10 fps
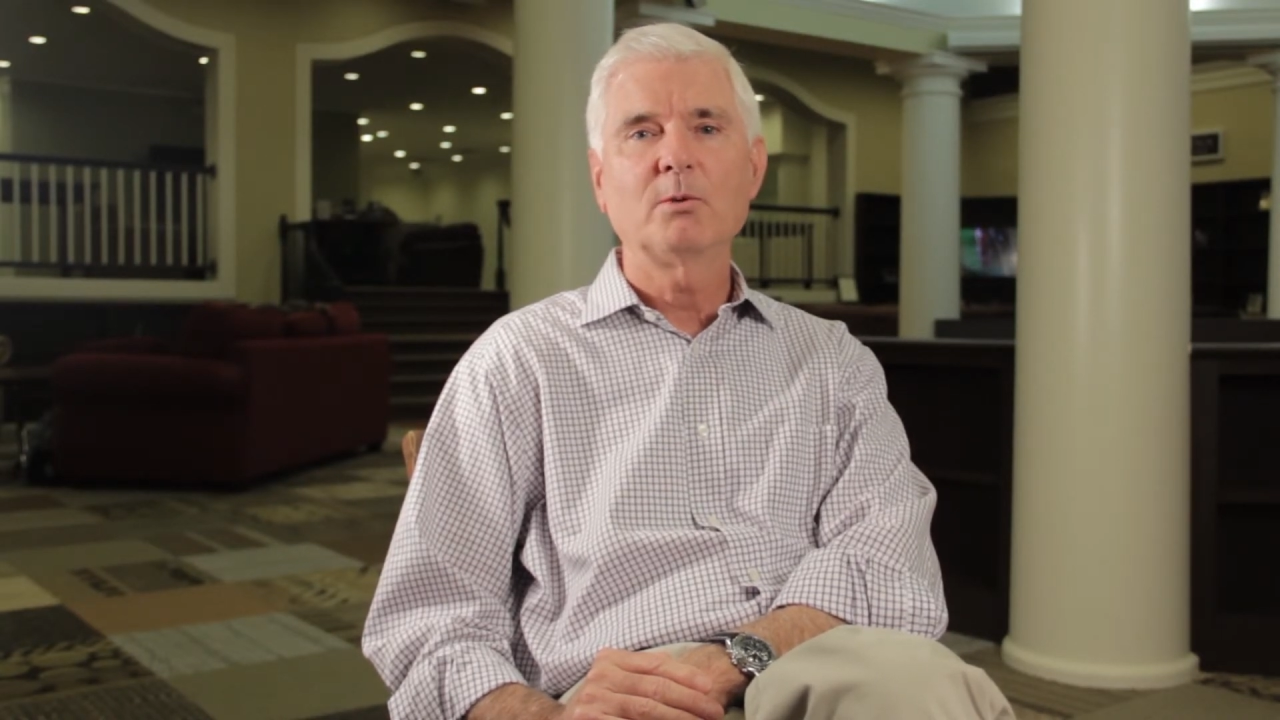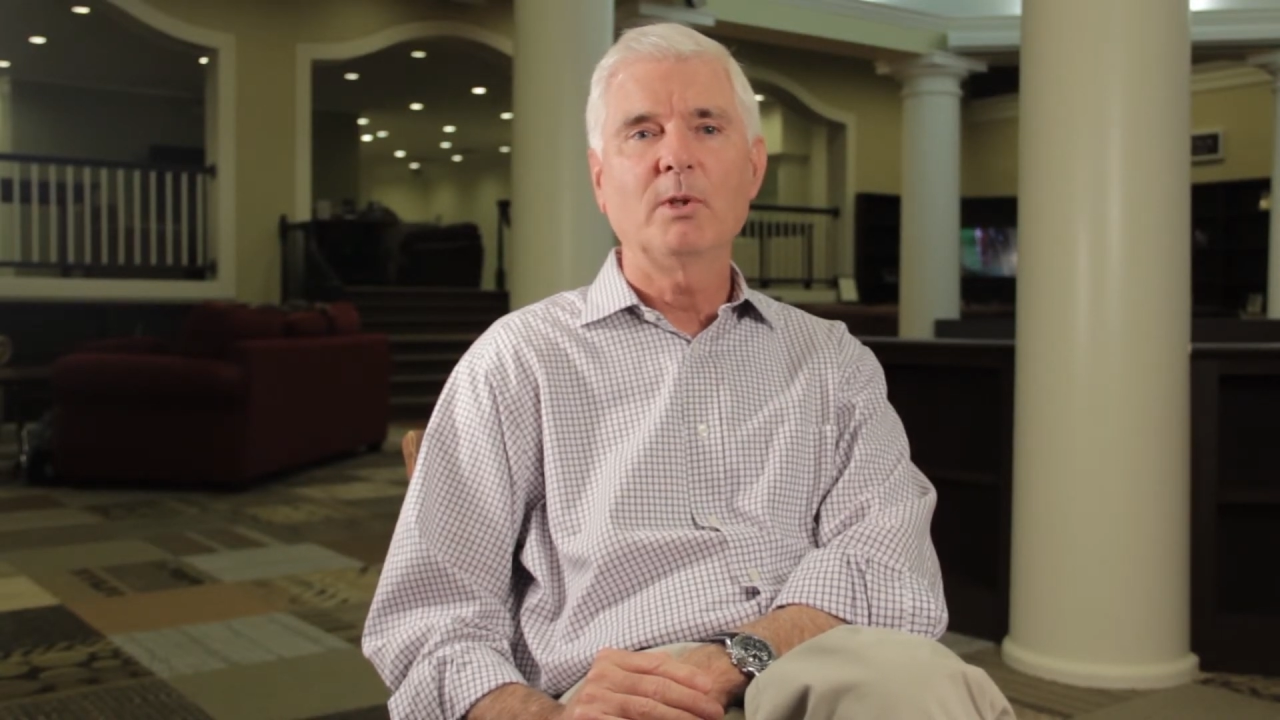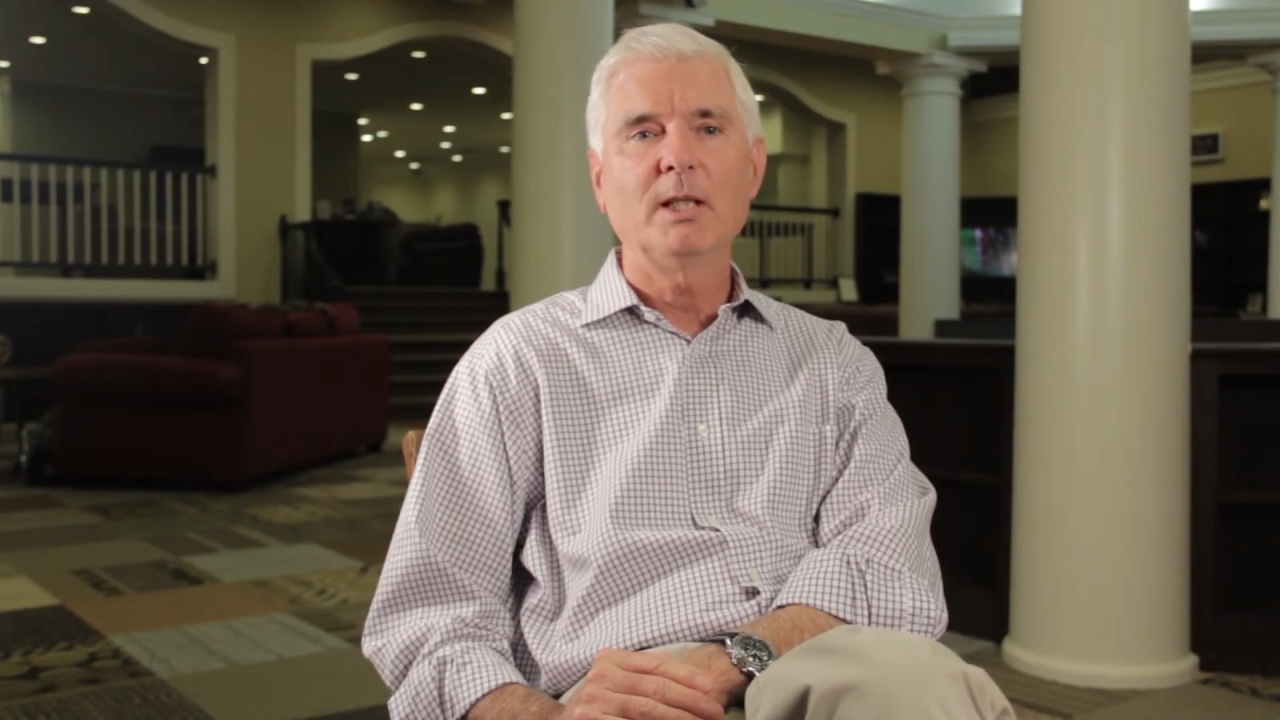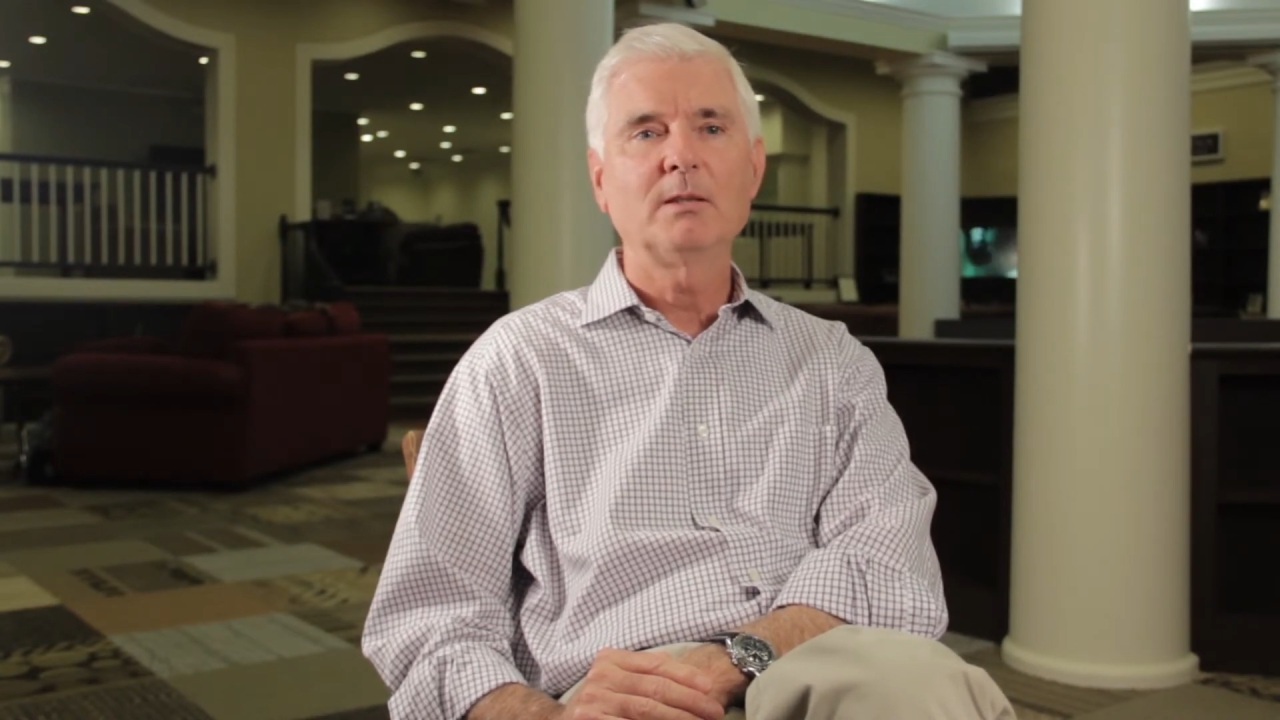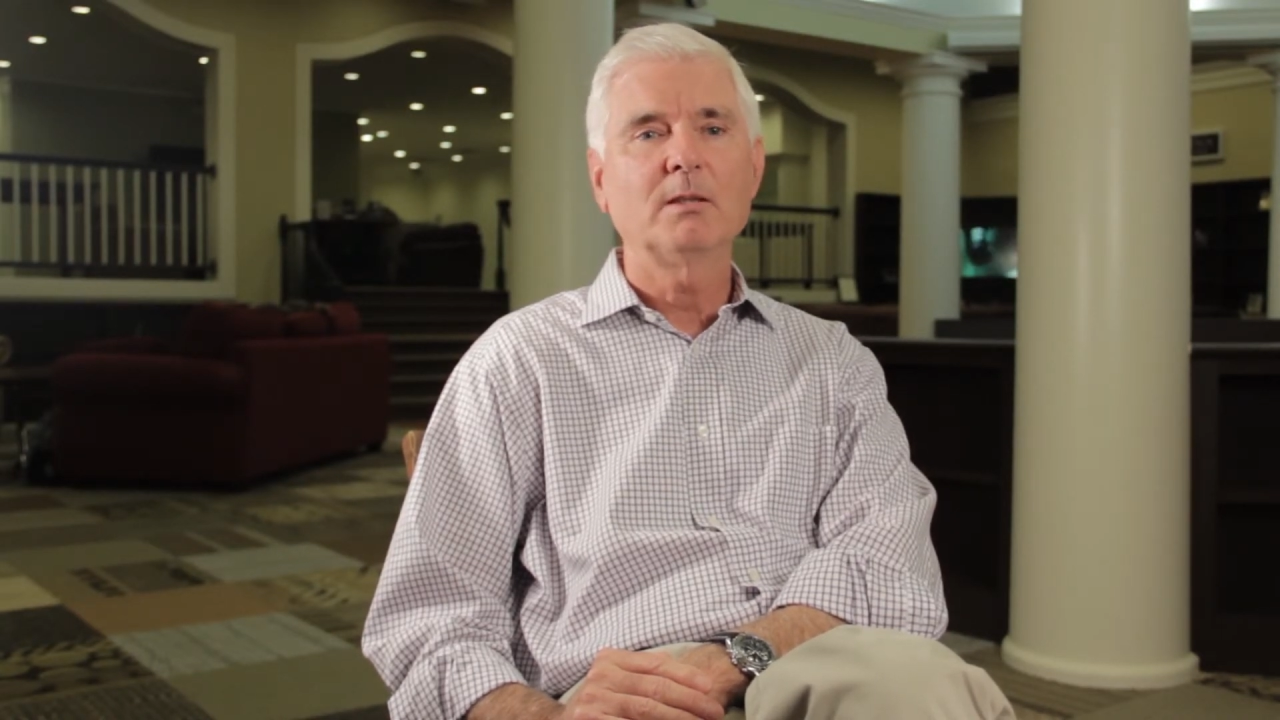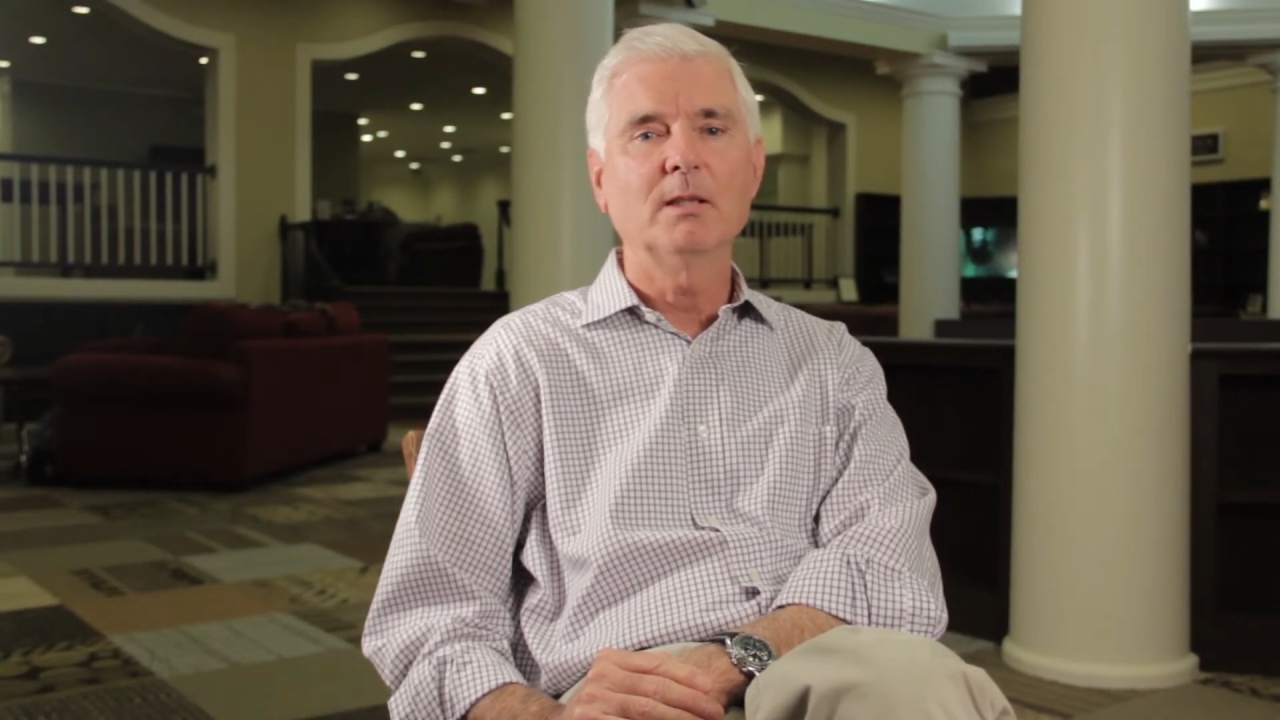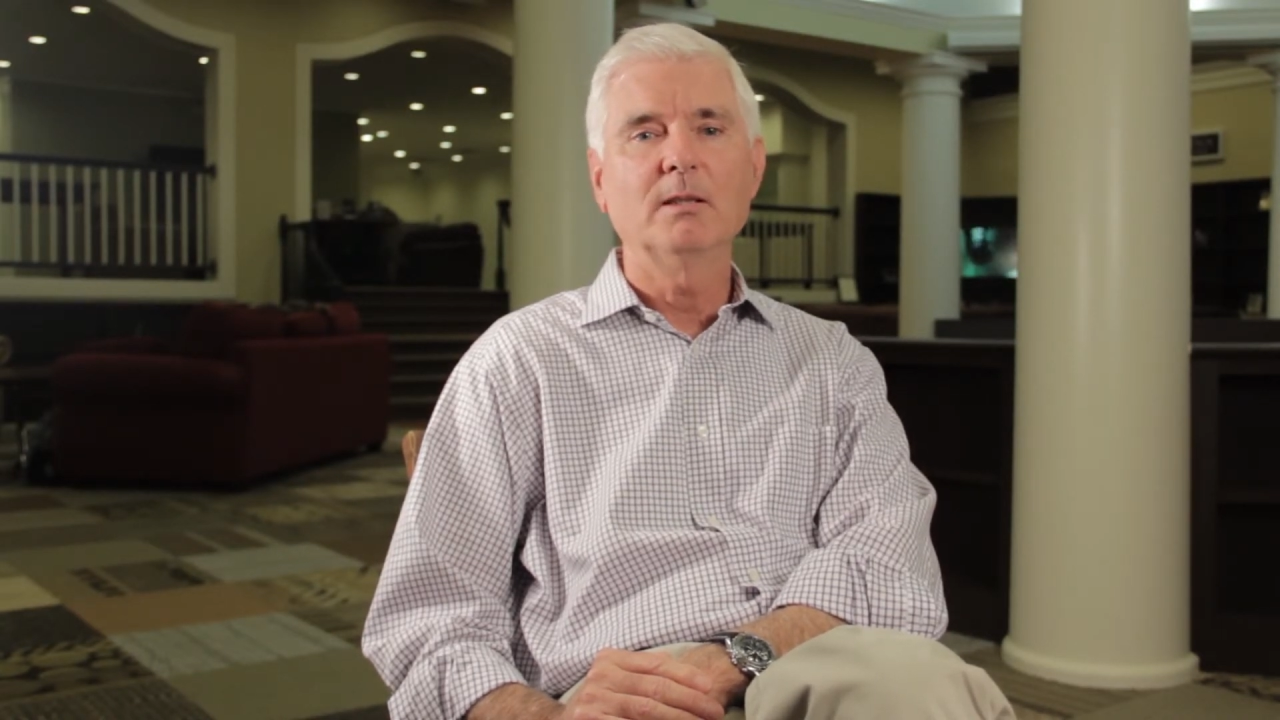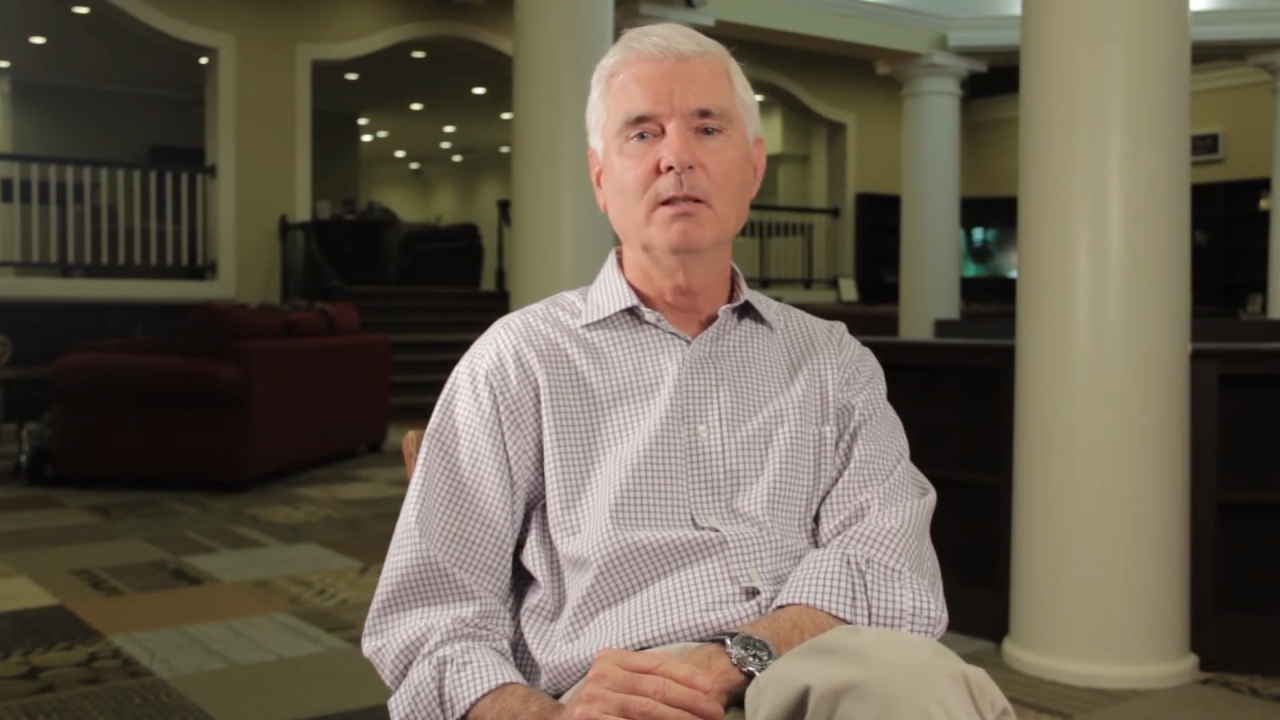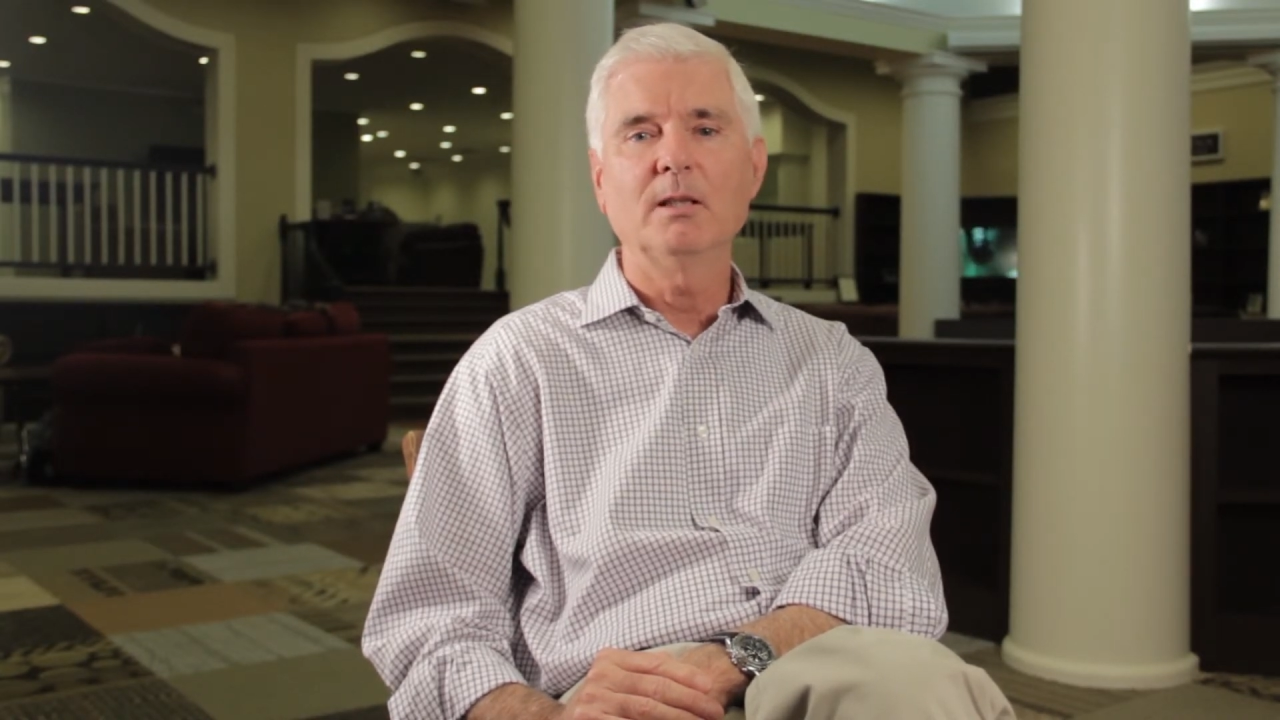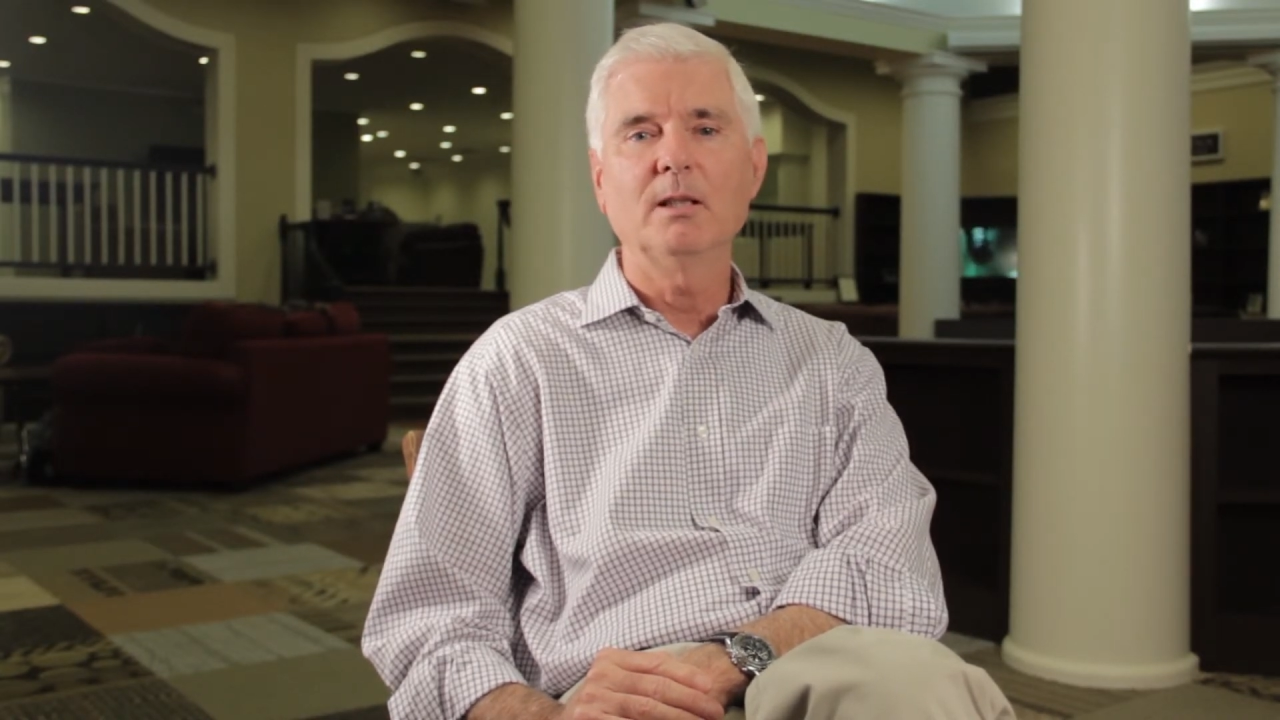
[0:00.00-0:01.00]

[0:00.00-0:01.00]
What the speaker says: grace and